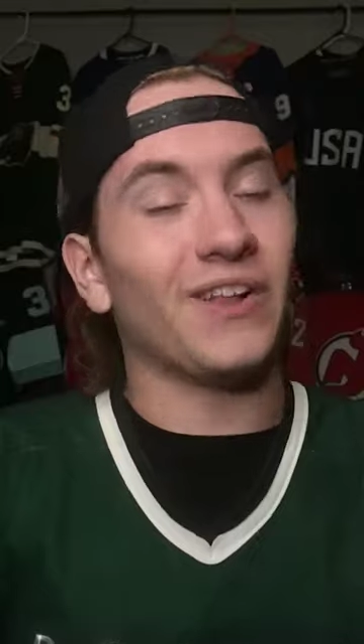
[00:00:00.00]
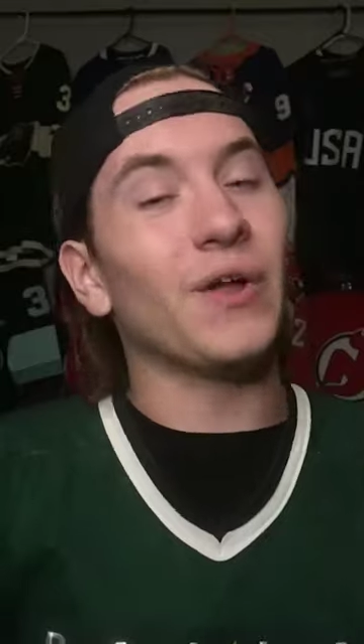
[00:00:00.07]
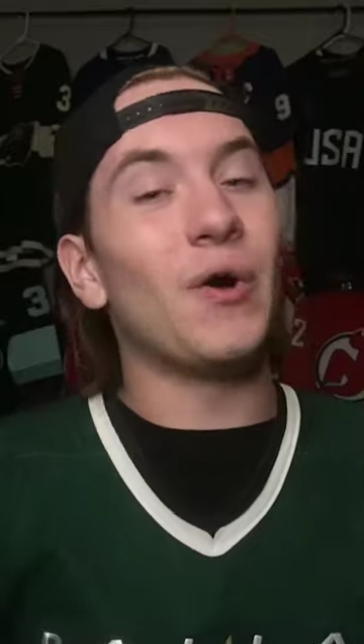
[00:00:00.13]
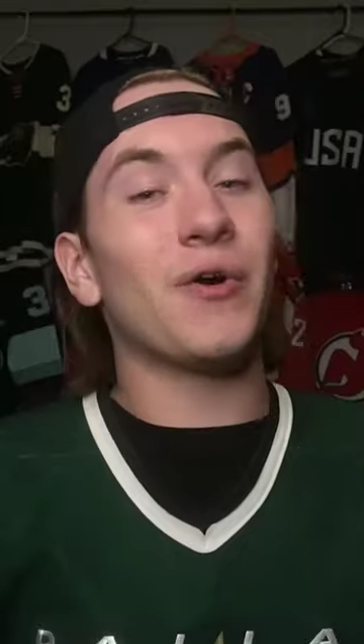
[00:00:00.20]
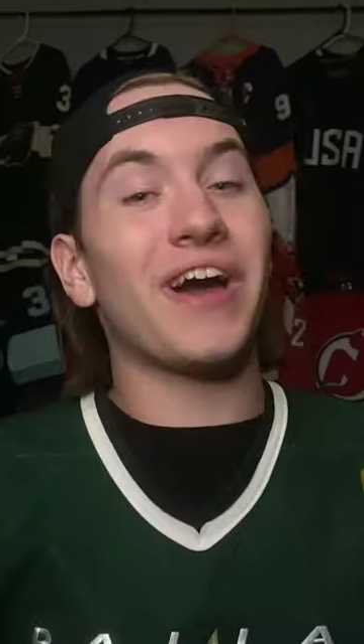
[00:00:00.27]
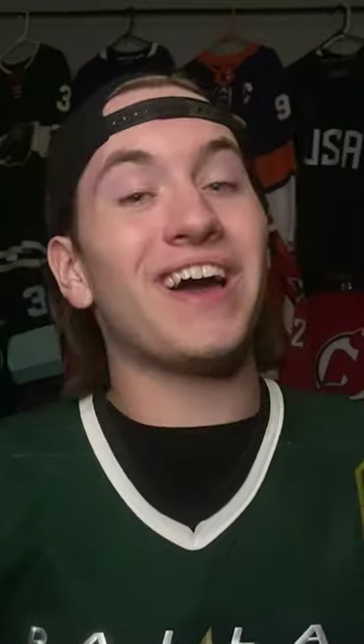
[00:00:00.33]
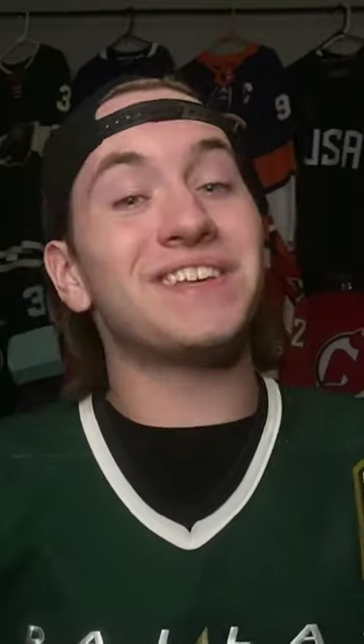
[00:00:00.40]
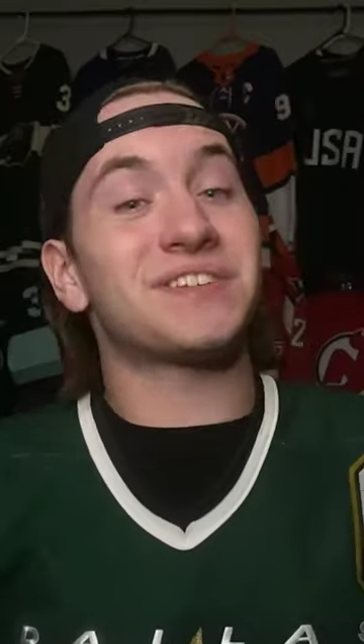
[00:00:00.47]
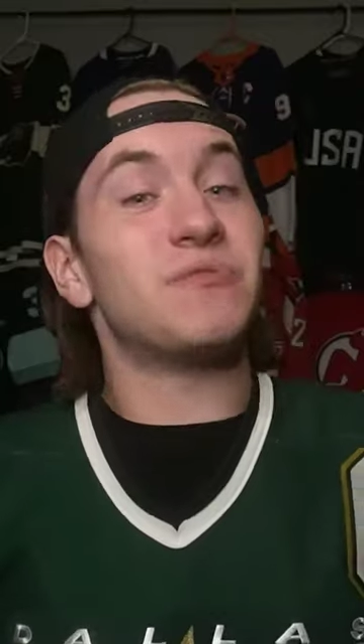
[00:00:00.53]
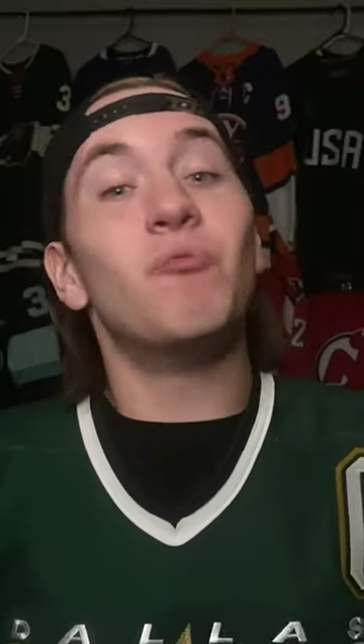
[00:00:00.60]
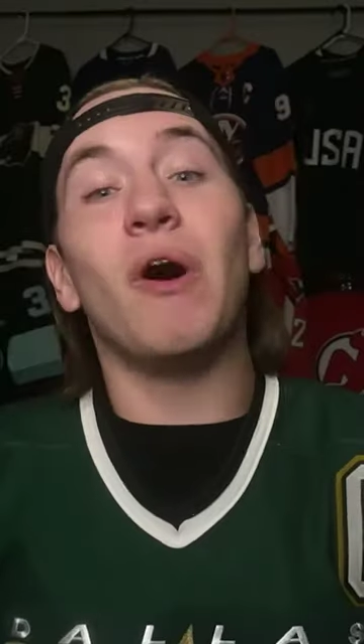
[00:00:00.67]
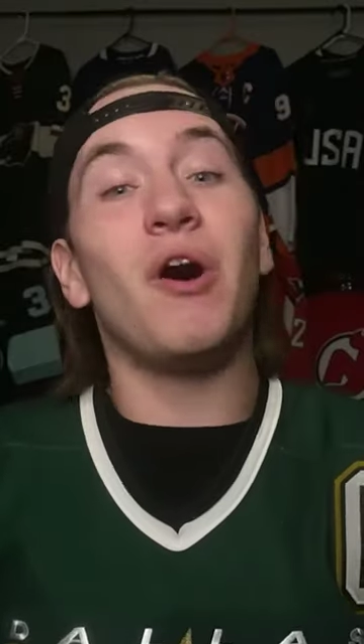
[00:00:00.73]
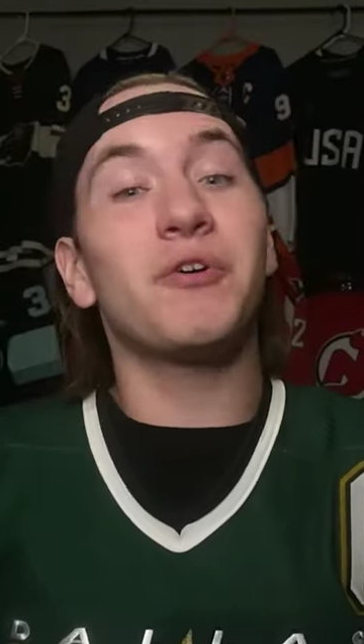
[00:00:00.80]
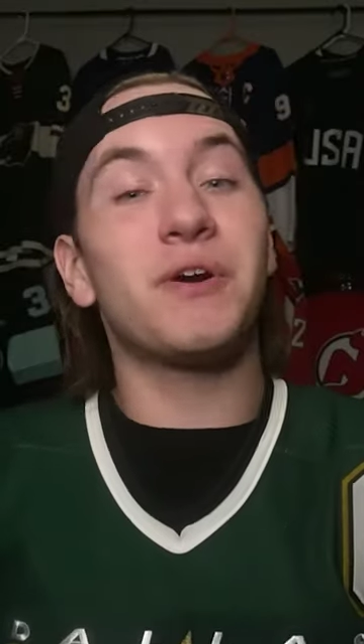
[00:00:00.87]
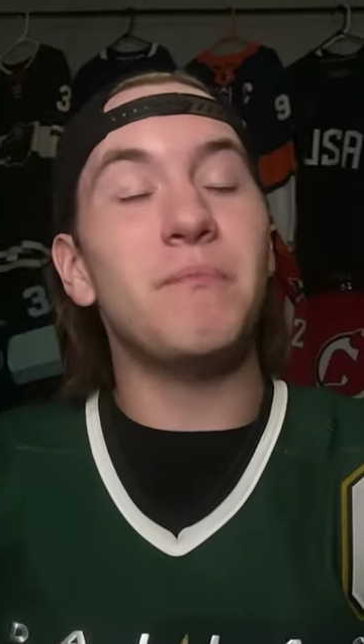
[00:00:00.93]
Hello guys
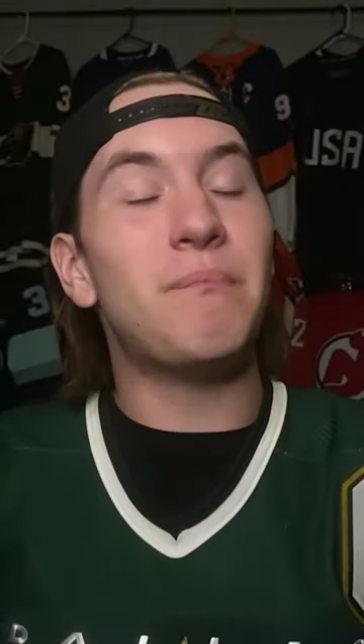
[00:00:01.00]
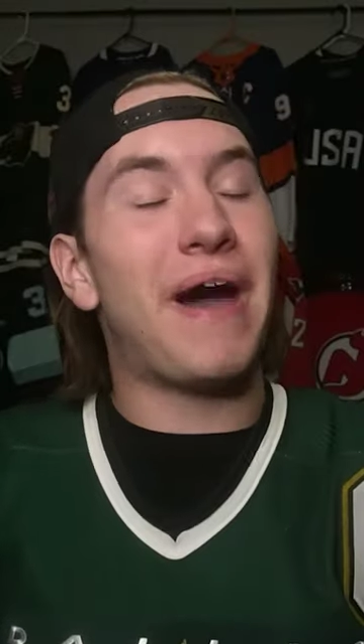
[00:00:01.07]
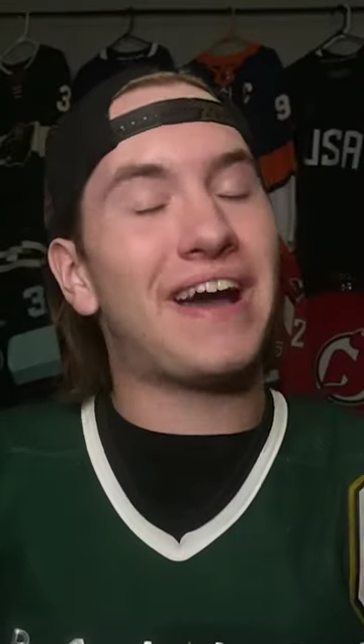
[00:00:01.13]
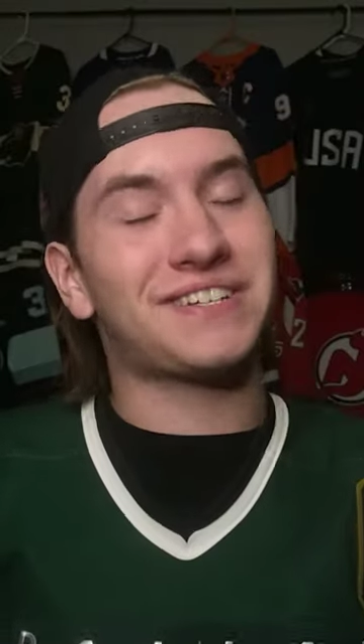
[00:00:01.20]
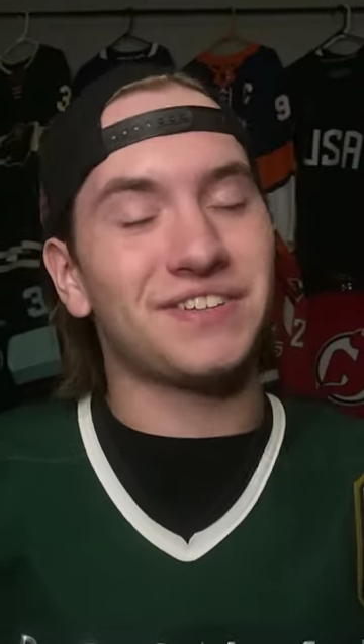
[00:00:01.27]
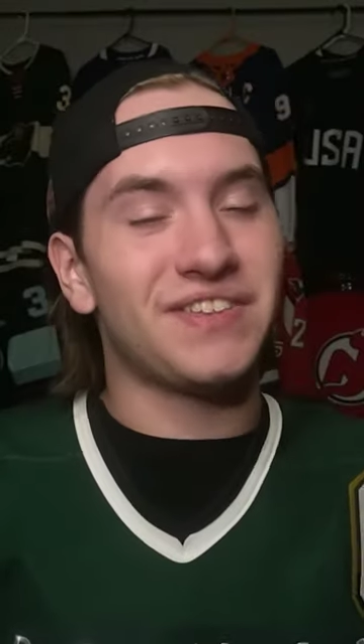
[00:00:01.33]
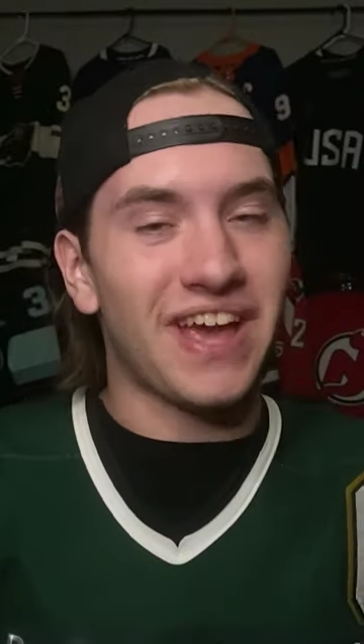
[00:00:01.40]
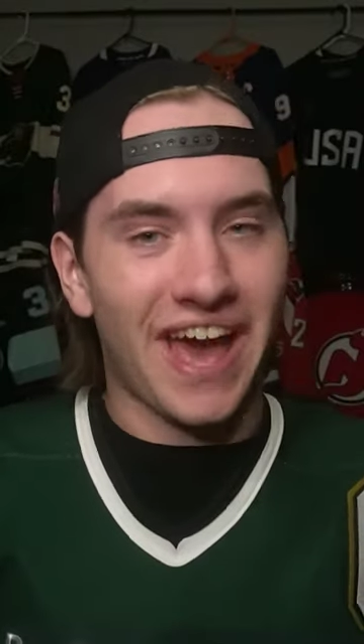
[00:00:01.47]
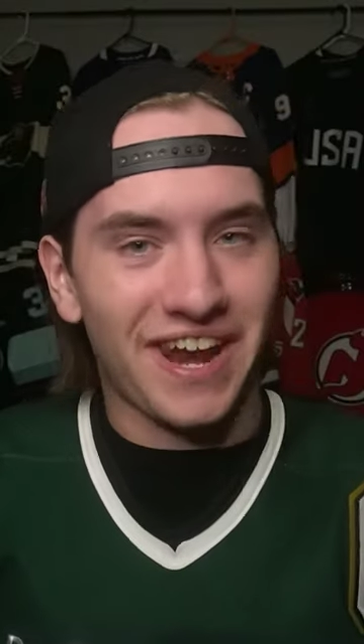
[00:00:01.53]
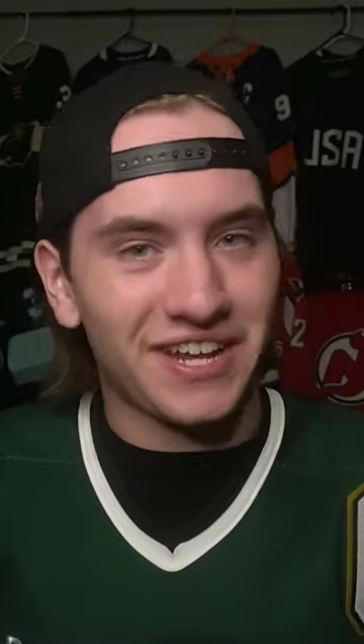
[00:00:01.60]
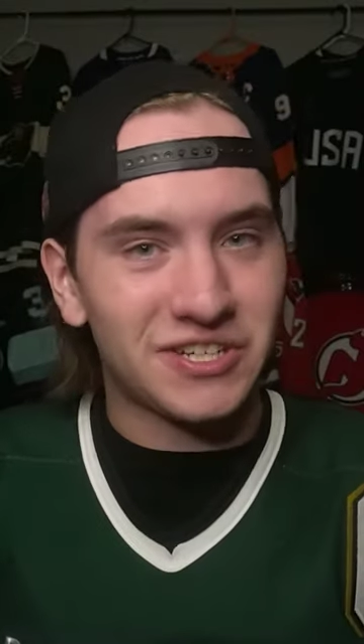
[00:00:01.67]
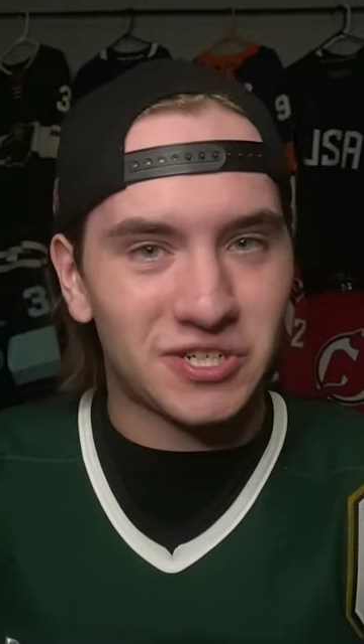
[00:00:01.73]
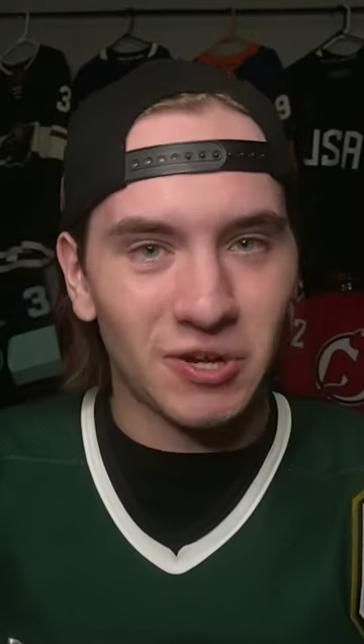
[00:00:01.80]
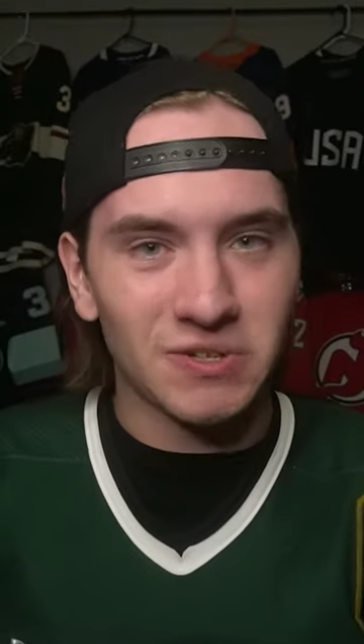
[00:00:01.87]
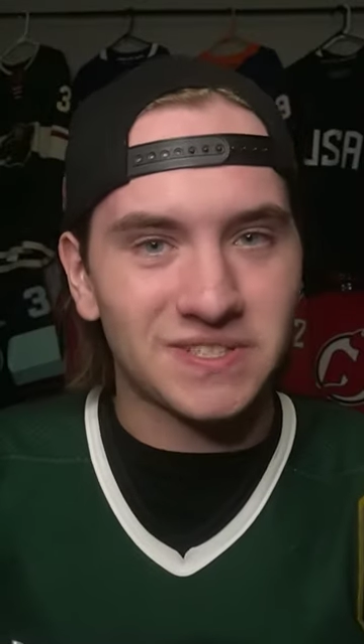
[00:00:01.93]
and welcome back to the
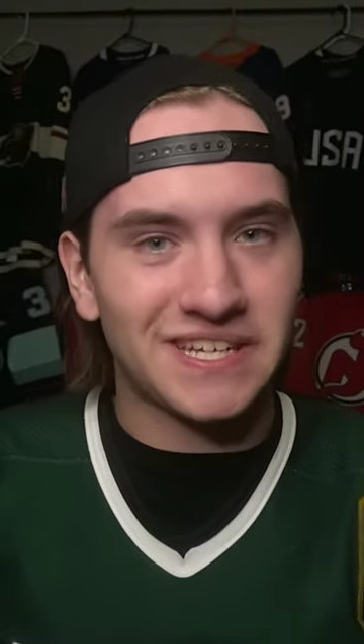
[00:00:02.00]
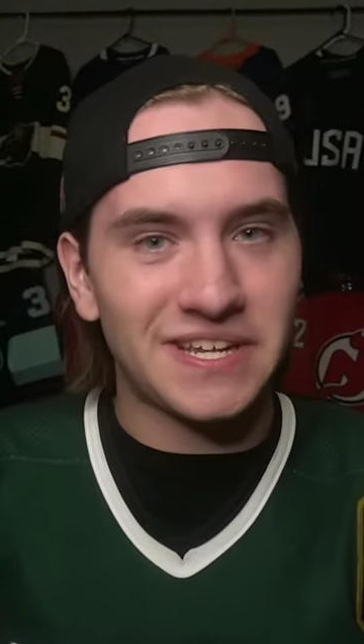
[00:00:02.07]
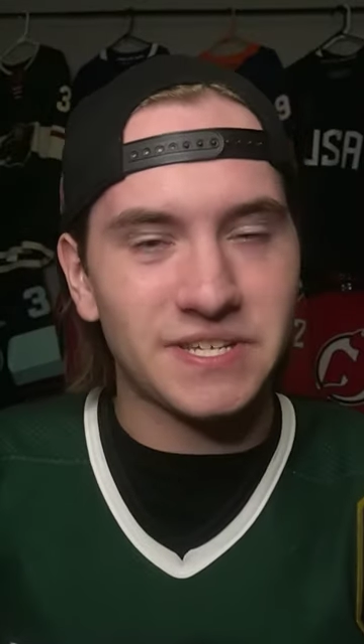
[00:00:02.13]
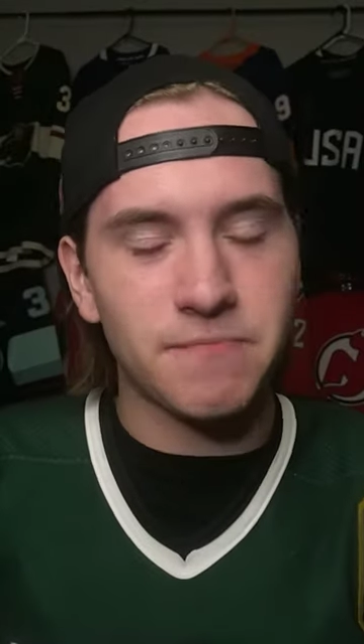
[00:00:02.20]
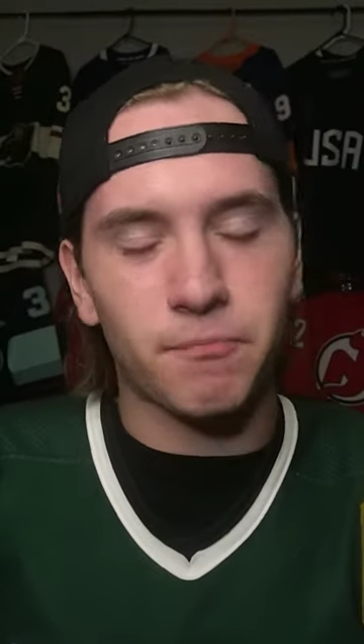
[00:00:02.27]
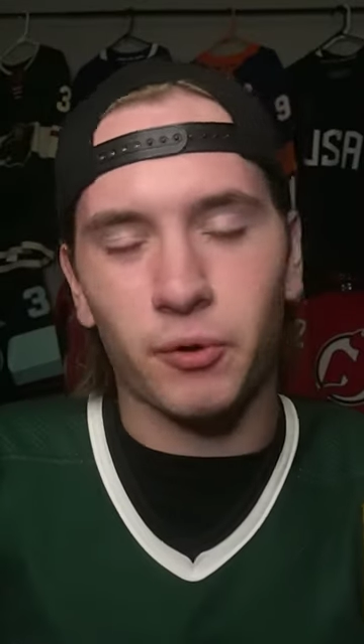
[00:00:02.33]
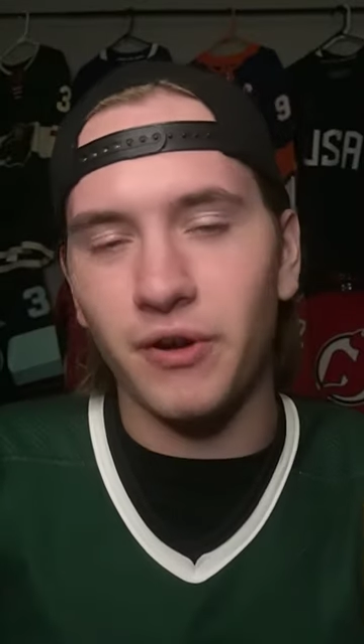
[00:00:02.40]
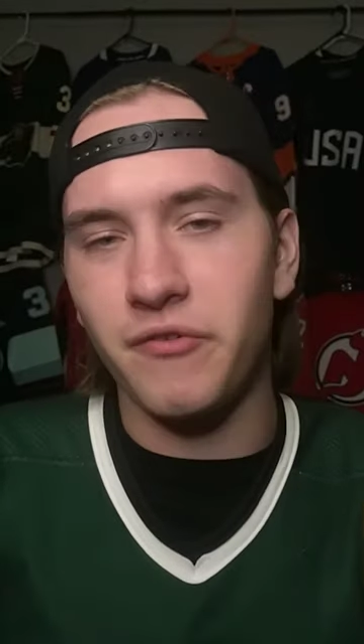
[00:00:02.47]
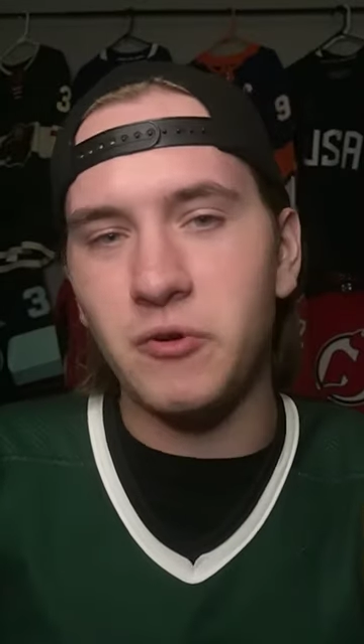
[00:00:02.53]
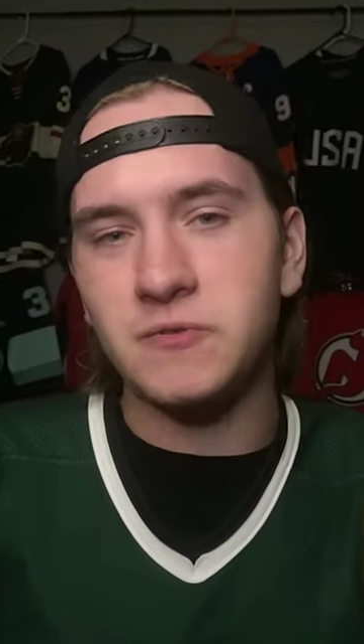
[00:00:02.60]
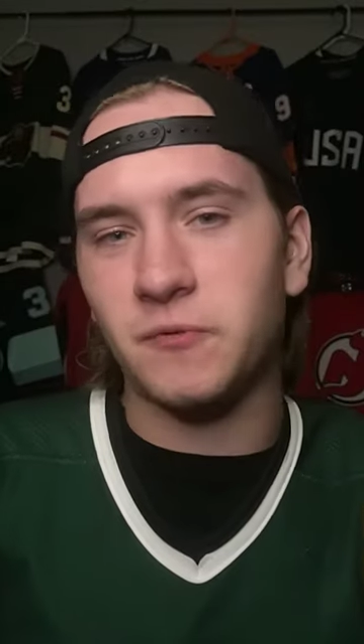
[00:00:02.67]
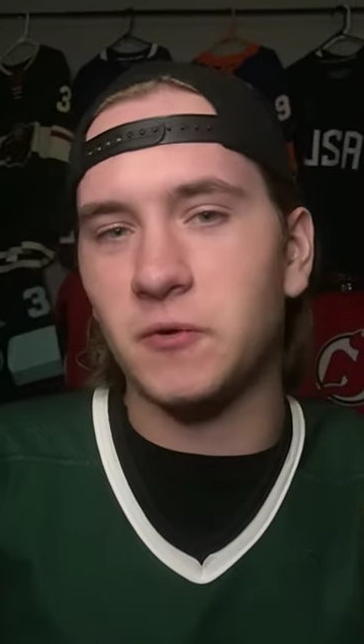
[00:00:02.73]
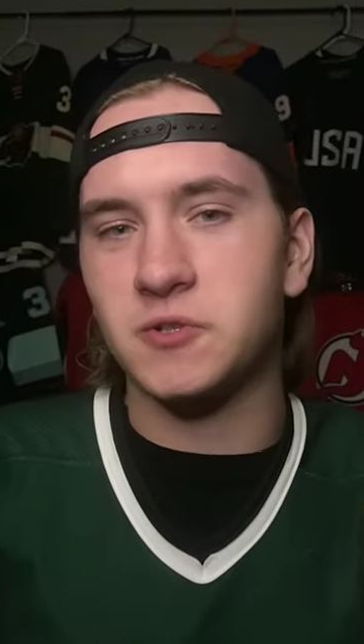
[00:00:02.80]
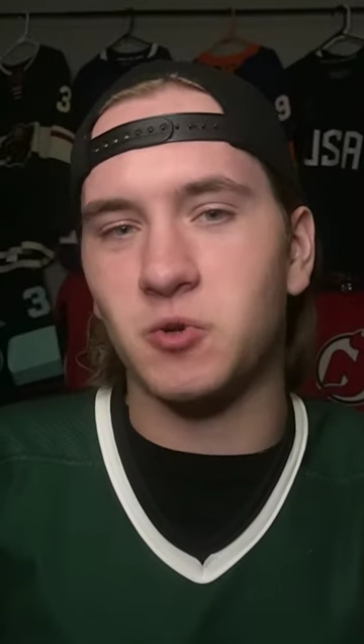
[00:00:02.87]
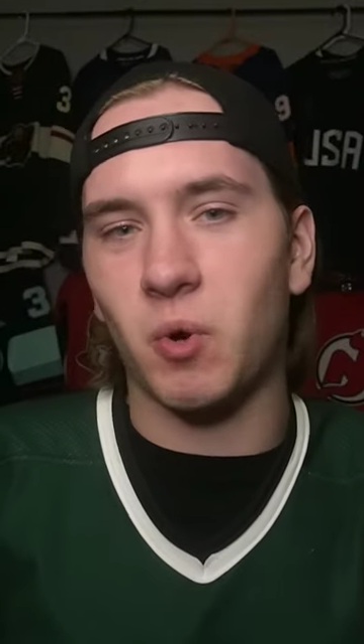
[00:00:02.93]
NHL season previews for